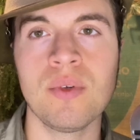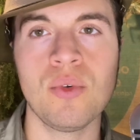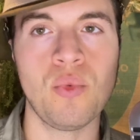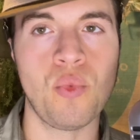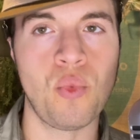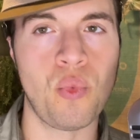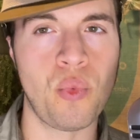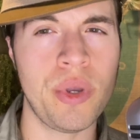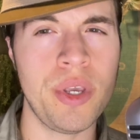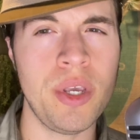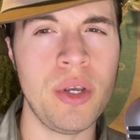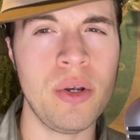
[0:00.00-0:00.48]

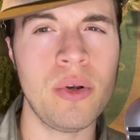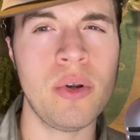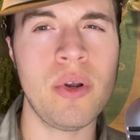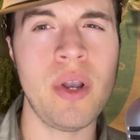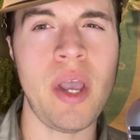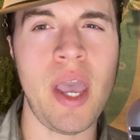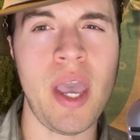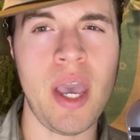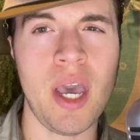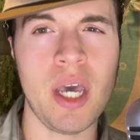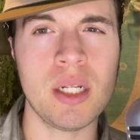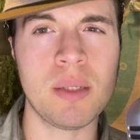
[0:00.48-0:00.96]
Rear
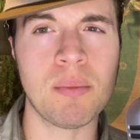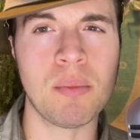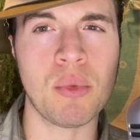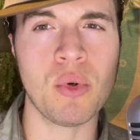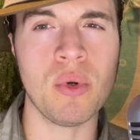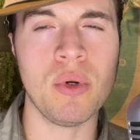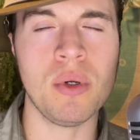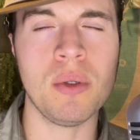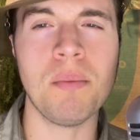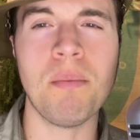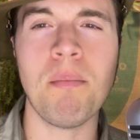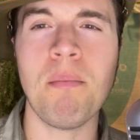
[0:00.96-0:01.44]

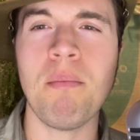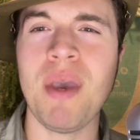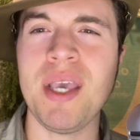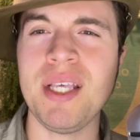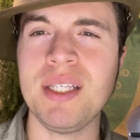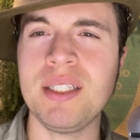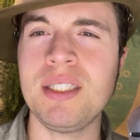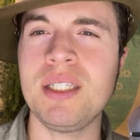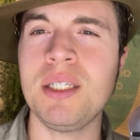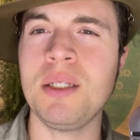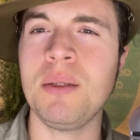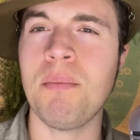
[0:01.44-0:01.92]
Admiral
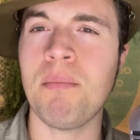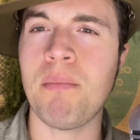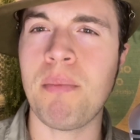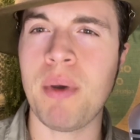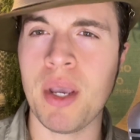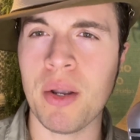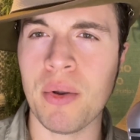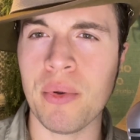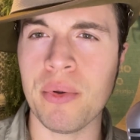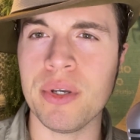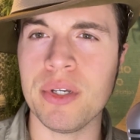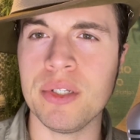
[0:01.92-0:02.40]
Mason
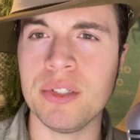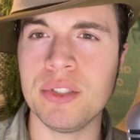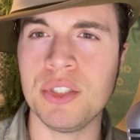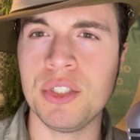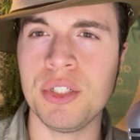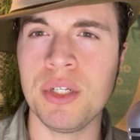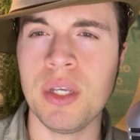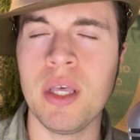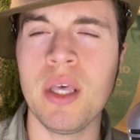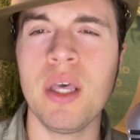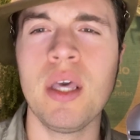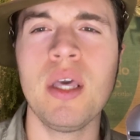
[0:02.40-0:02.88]

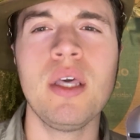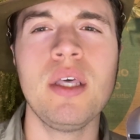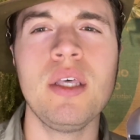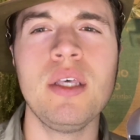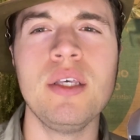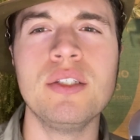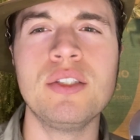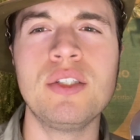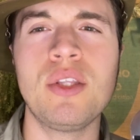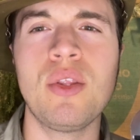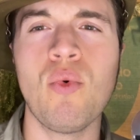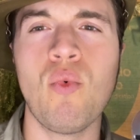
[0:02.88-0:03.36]
Berridge
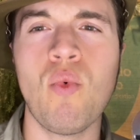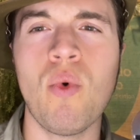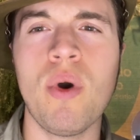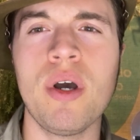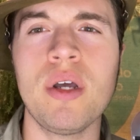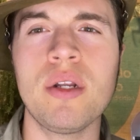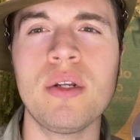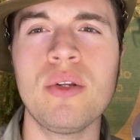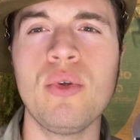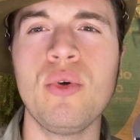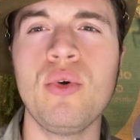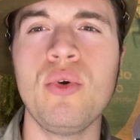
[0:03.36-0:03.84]
is the
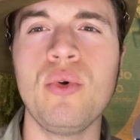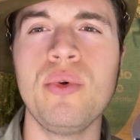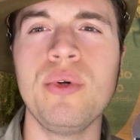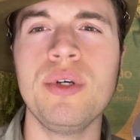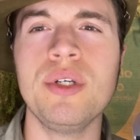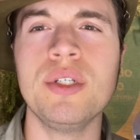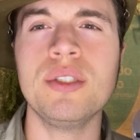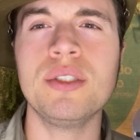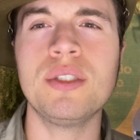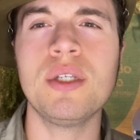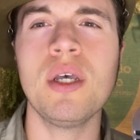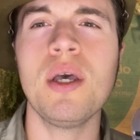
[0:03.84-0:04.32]
one who
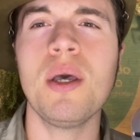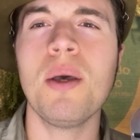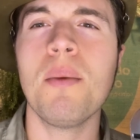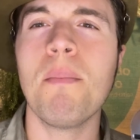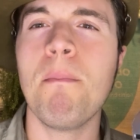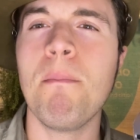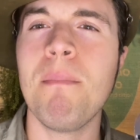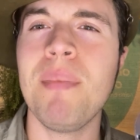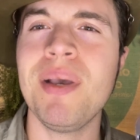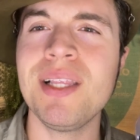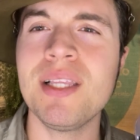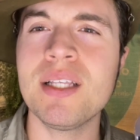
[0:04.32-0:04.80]
is
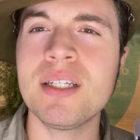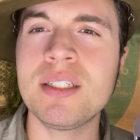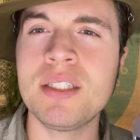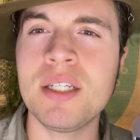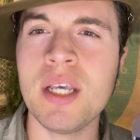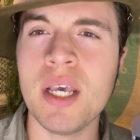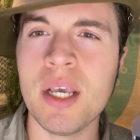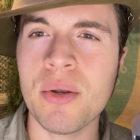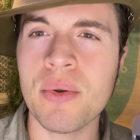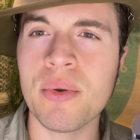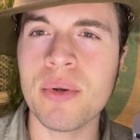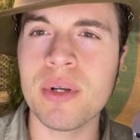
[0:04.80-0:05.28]

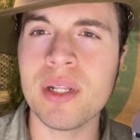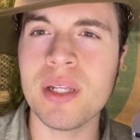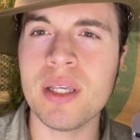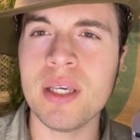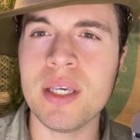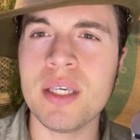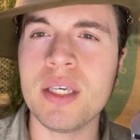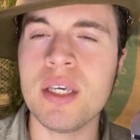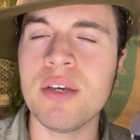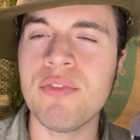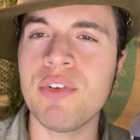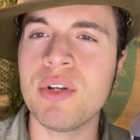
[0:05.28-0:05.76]
militarily
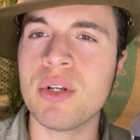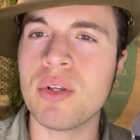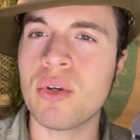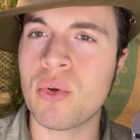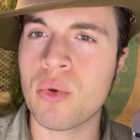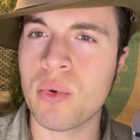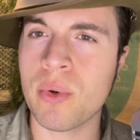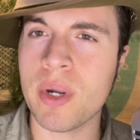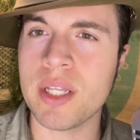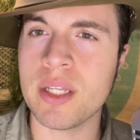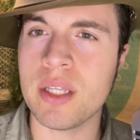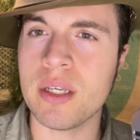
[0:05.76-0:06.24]
given
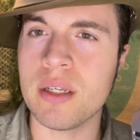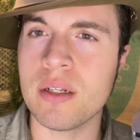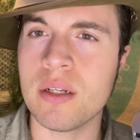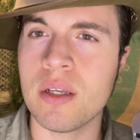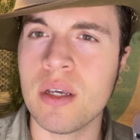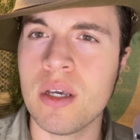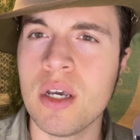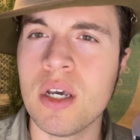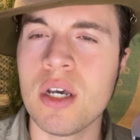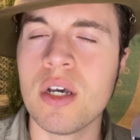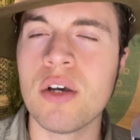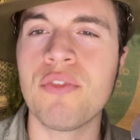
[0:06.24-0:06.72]
credit
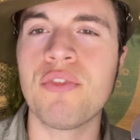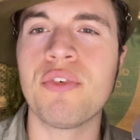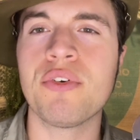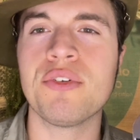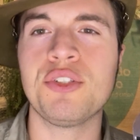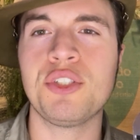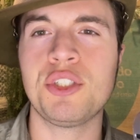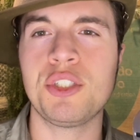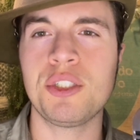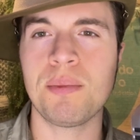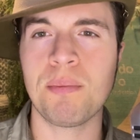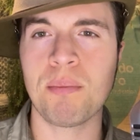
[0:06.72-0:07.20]
for
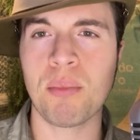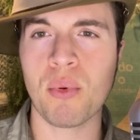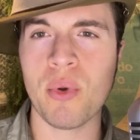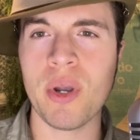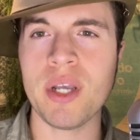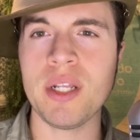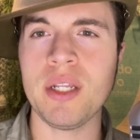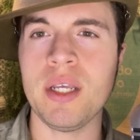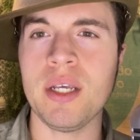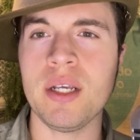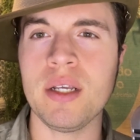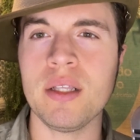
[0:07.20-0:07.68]

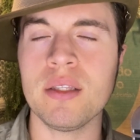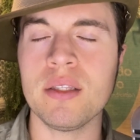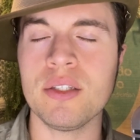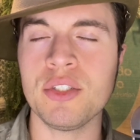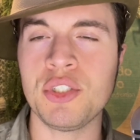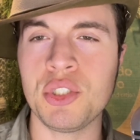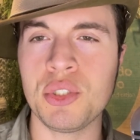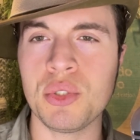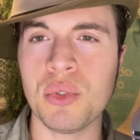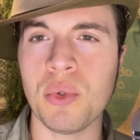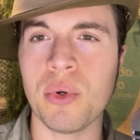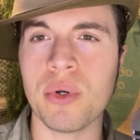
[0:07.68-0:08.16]
spreading the
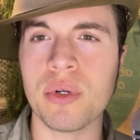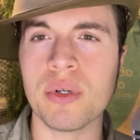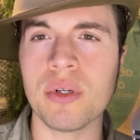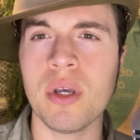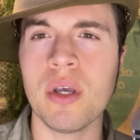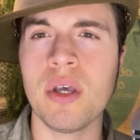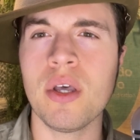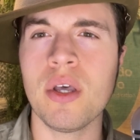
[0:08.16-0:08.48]
short